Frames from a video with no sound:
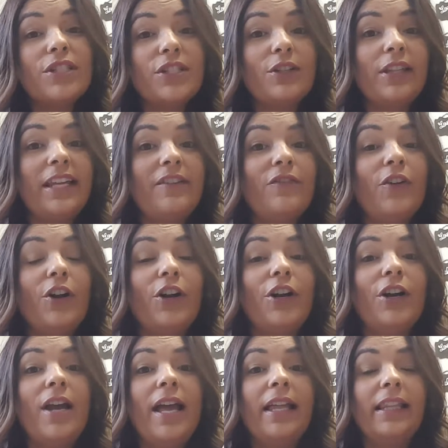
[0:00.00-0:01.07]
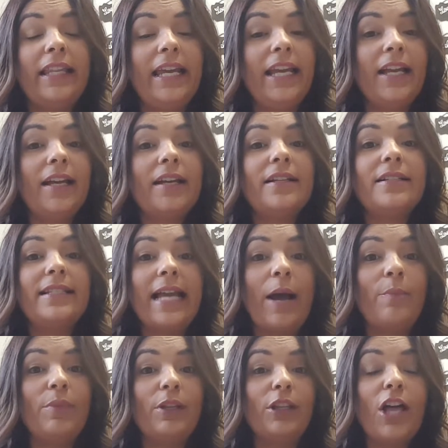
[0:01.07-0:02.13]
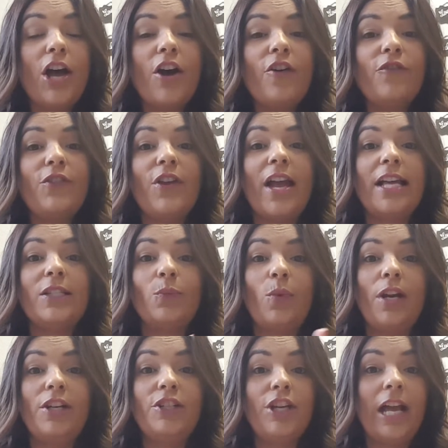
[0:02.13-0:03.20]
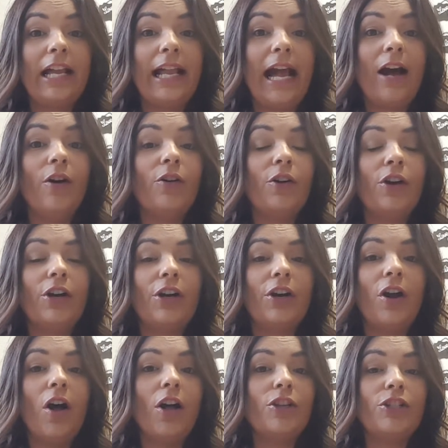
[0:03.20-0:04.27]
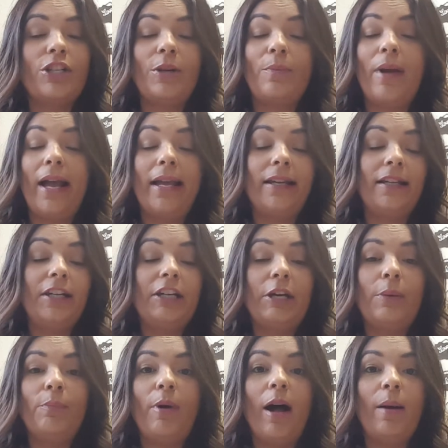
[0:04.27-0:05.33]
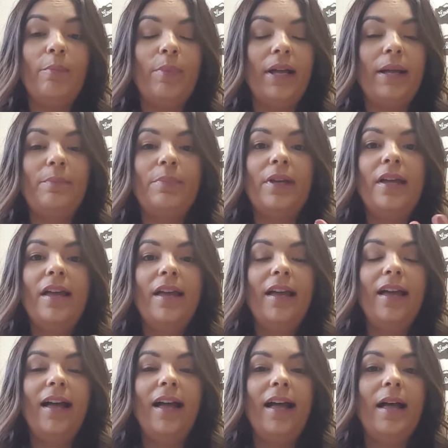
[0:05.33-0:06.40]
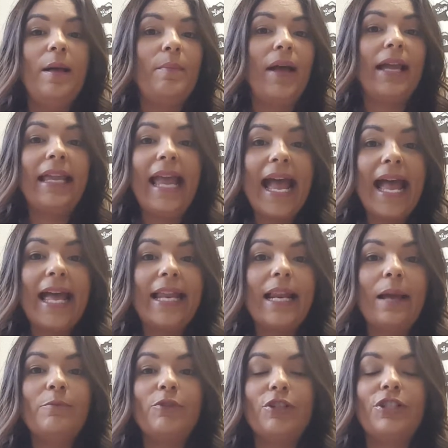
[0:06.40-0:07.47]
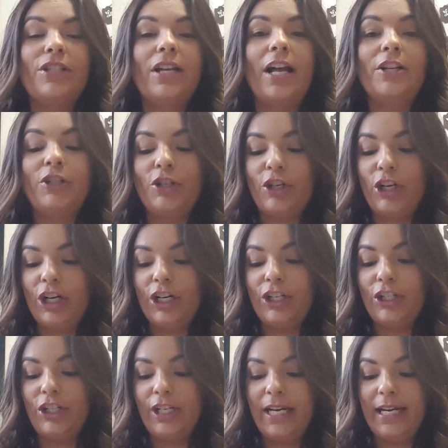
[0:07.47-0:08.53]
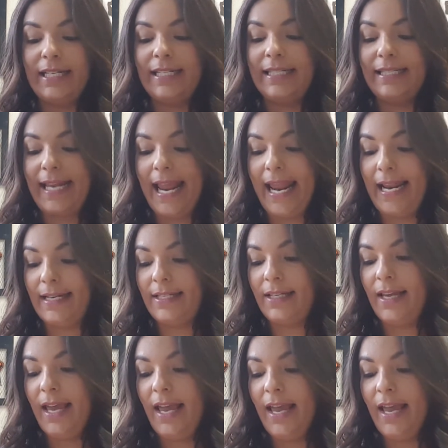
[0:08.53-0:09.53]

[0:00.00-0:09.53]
still leave her link down below if you guys want to check out her haul. She might, you know, pop up um, again, I'm just not sure. She didn't state.